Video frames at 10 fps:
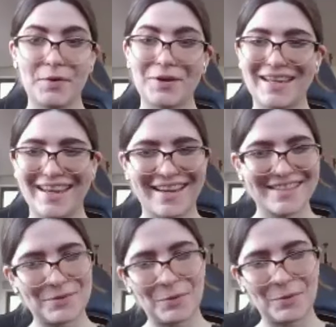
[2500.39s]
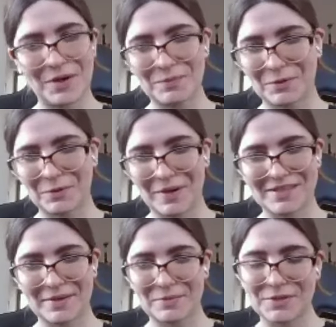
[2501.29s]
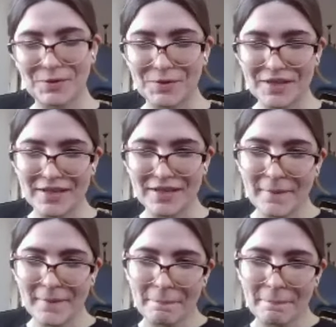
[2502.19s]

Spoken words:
Okay, I see one more question. I'm sorry.